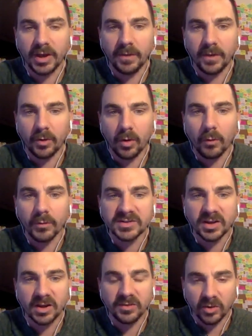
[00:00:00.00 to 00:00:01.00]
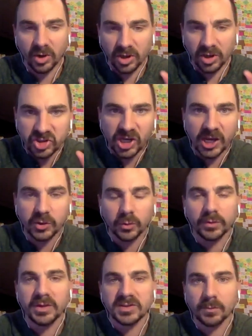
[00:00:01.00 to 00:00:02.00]
and they're going to
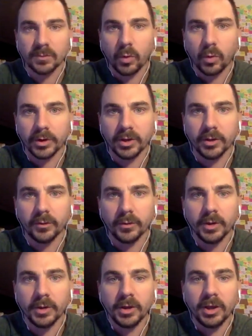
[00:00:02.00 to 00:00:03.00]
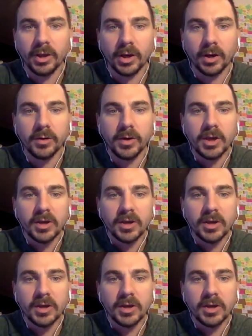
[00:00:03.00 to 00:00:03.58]
genuinely support you, you know?